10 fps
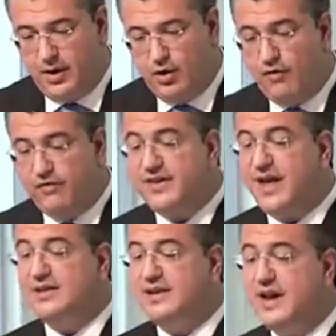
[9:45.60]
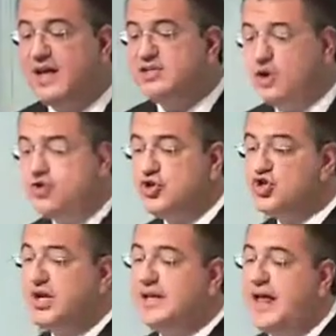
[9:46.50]
COVID-19 has also
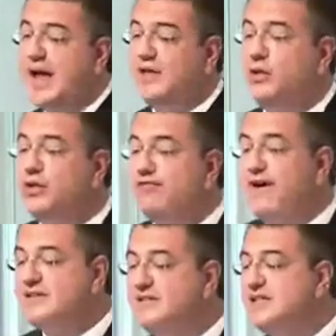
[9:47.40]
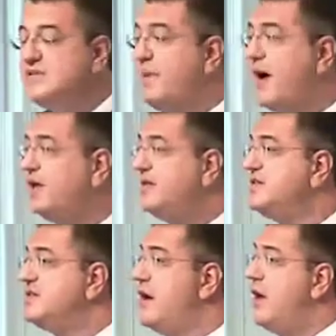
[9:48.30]
shed light on the vast
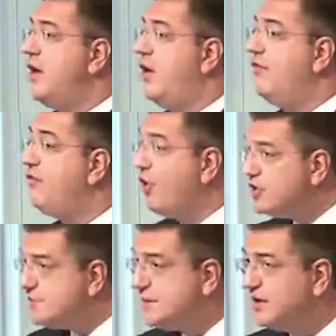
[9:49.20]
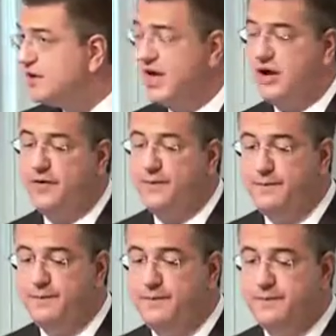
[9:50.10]
disparities of hospital care.
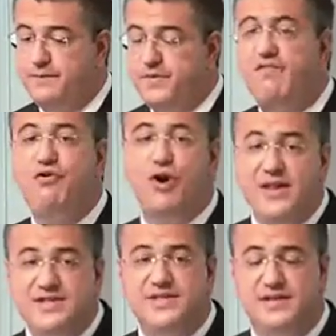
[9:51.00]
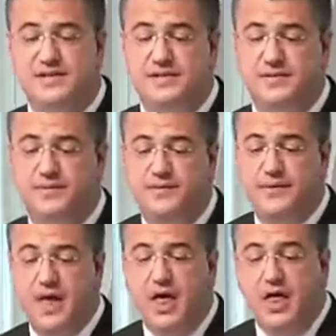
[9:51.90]
For instance,
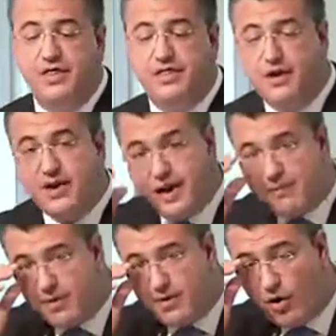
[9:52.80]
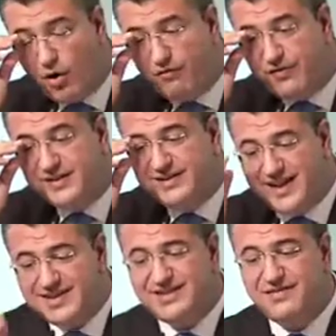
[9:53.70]
the number of
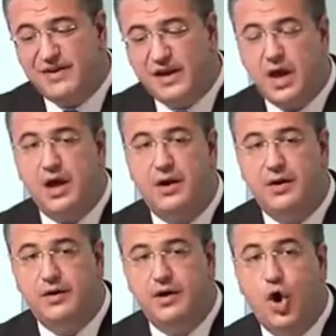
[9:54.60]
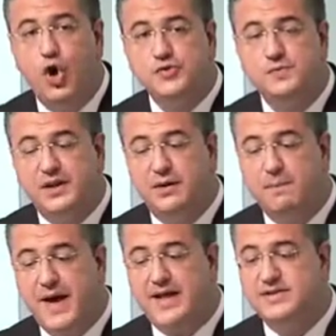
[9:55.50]
intensive care hospital
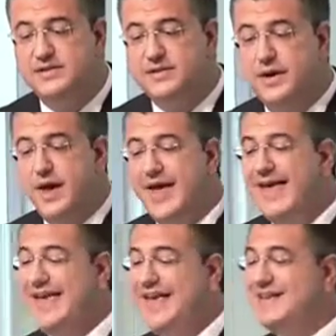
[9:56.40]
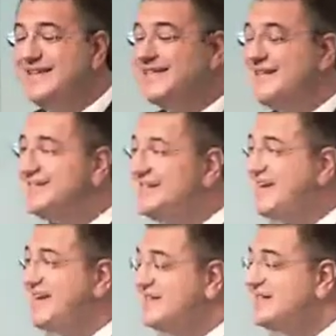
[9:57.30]
beds is
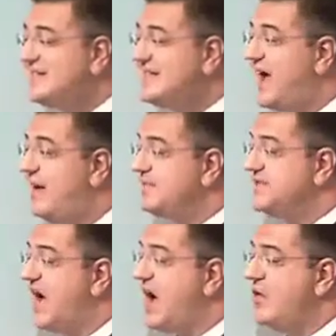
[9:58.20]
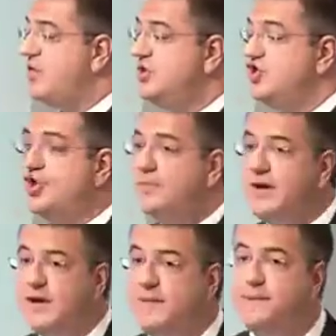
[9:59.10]
6 times higher in Germany